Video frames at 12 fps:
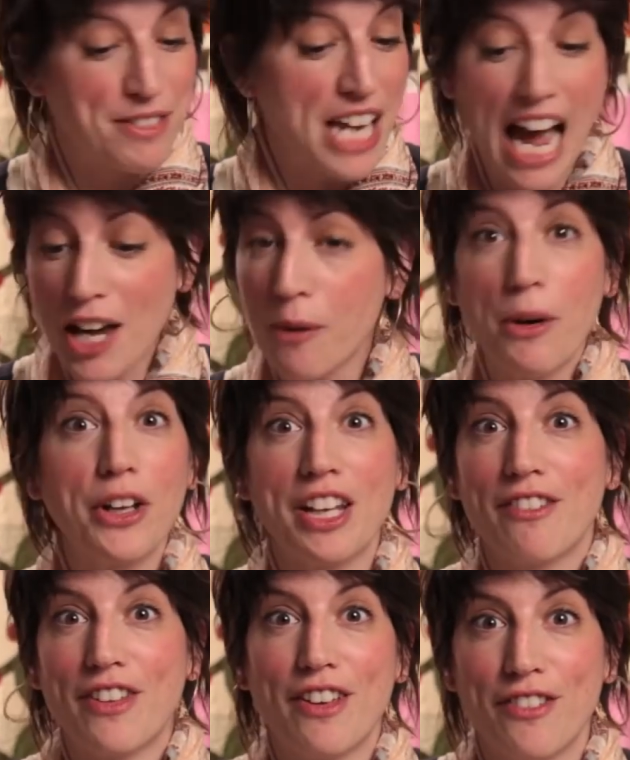tie a quilt
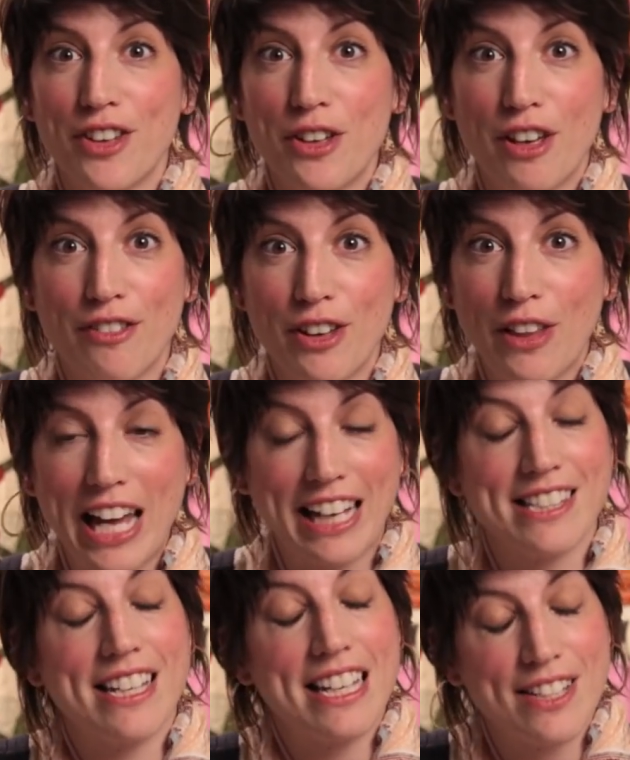if, if you if you like.
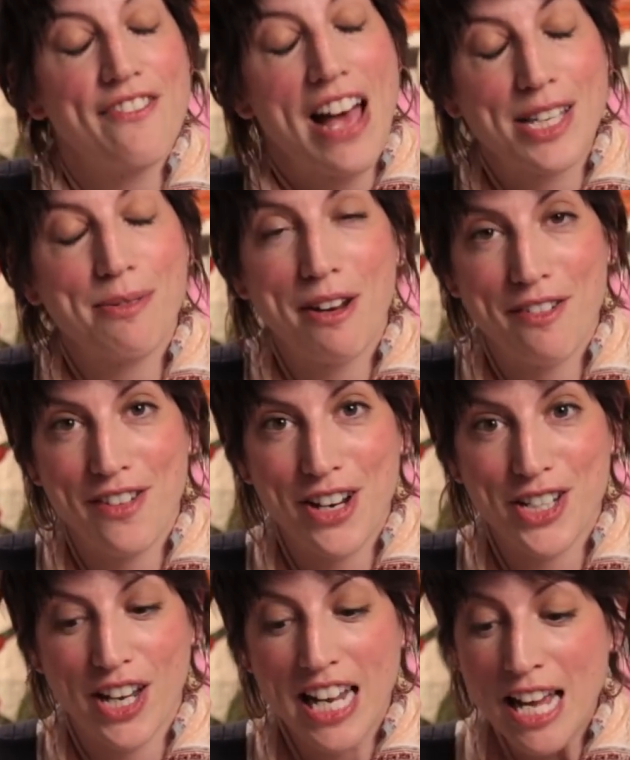It's a, it's a fast way to
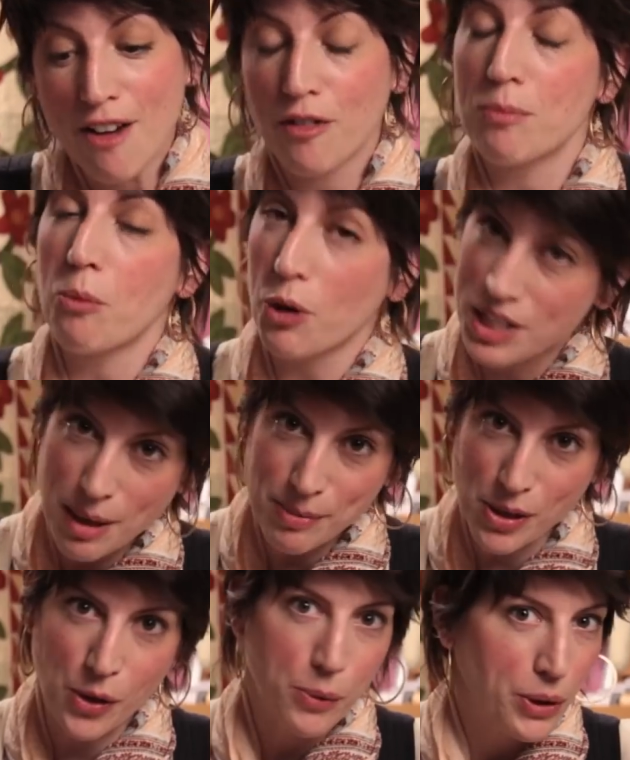finish it. For more
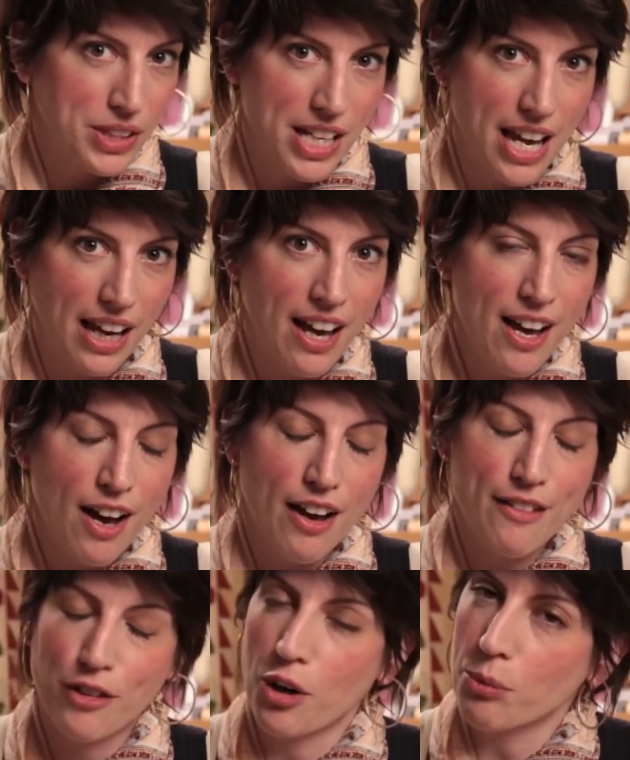tips on quilting,
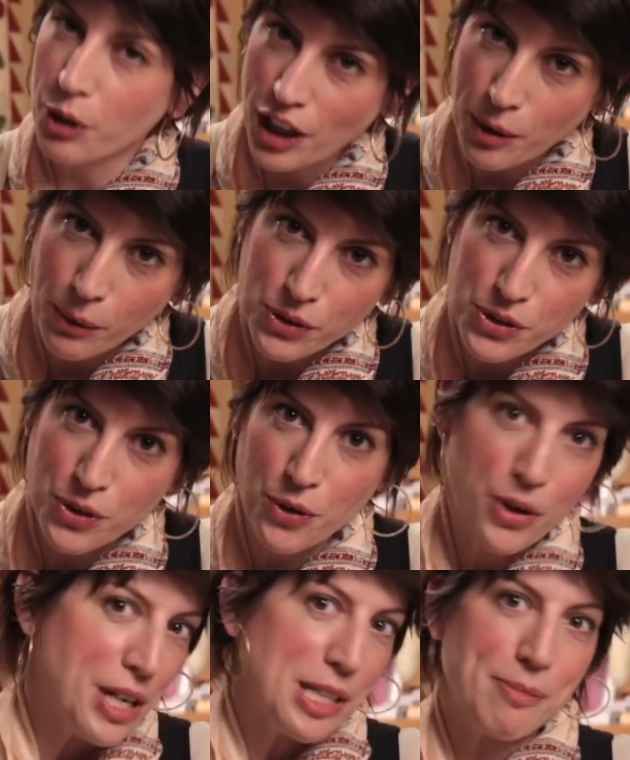if you're a rookie quilter
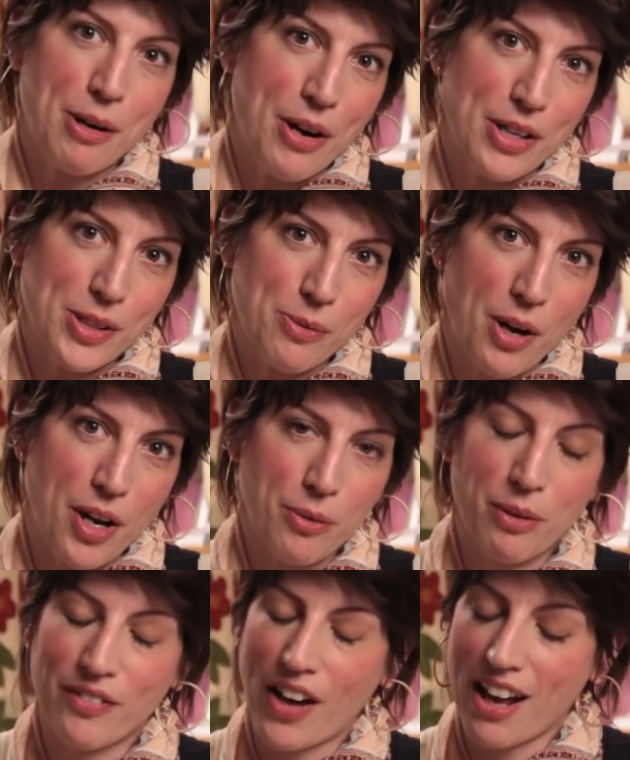or an experienced one,
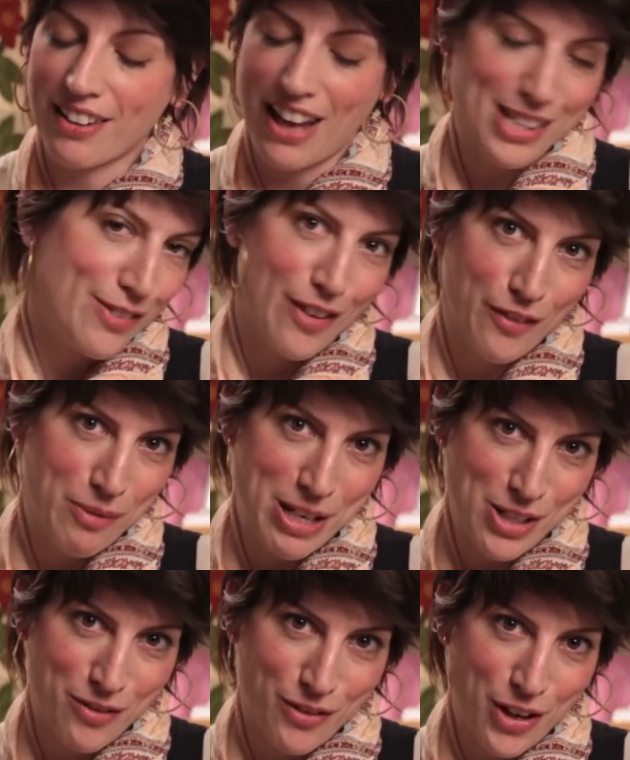we've got lots of
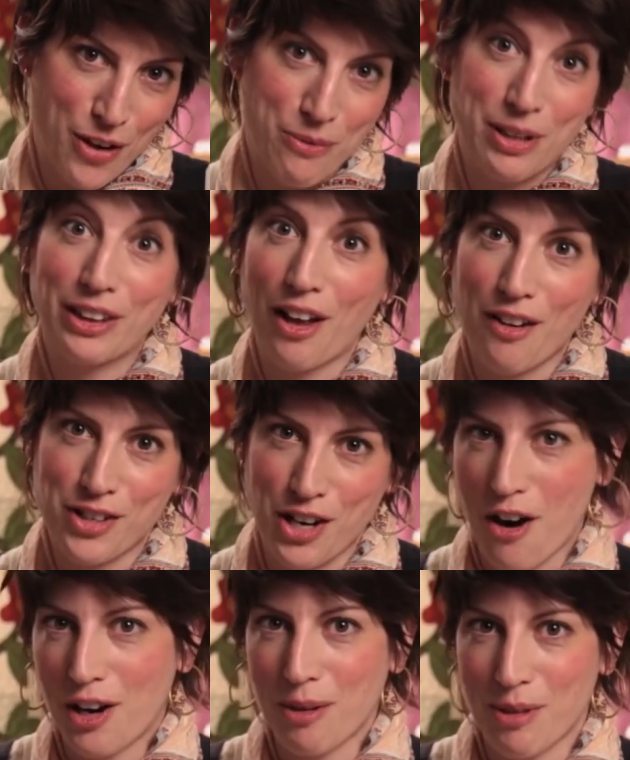information for you, and we love
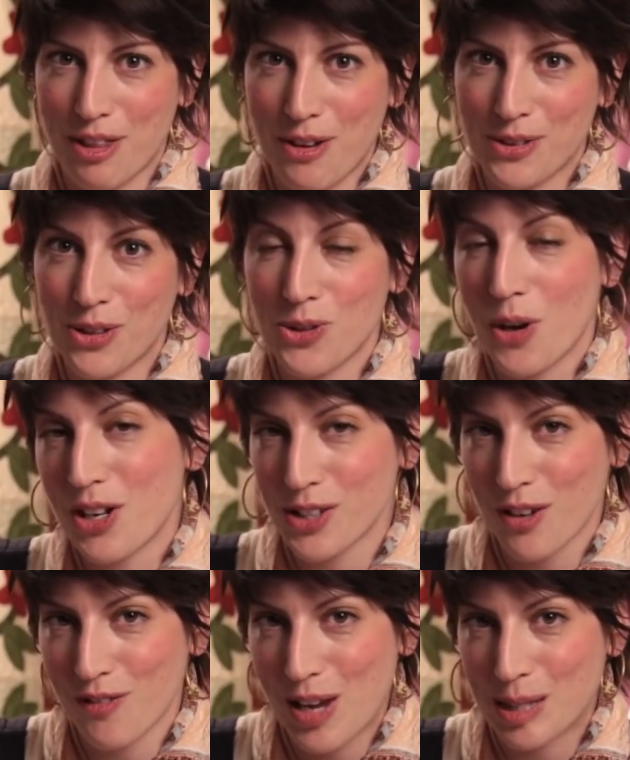sharing it with you. So join us
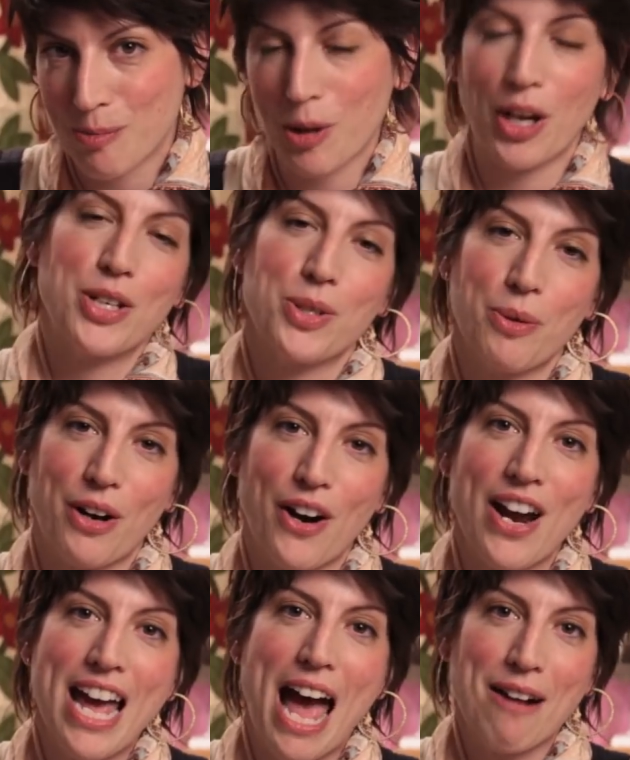on Facebook and
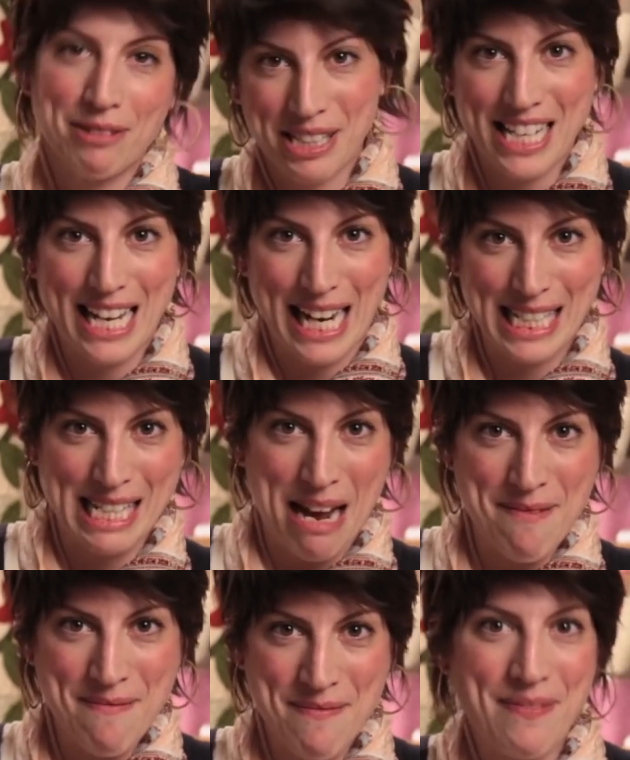Twitter, and we'll see you next
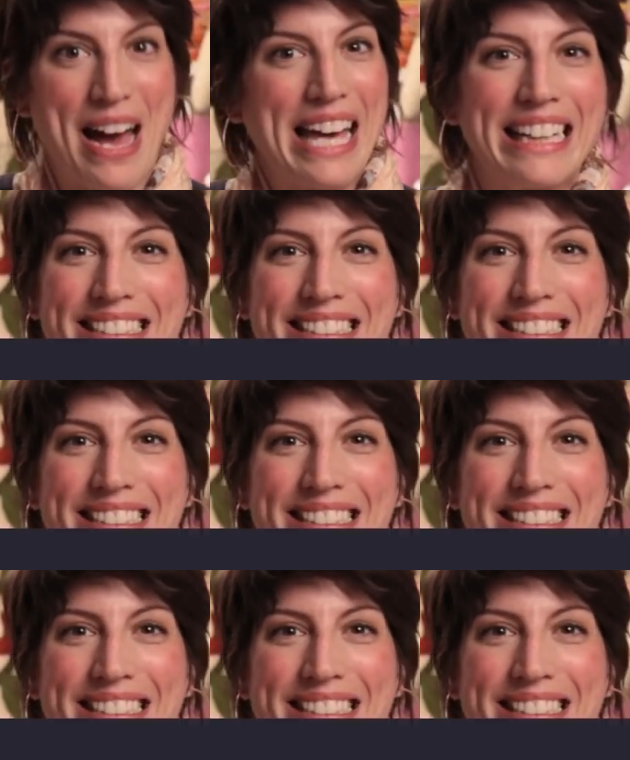time. Bye.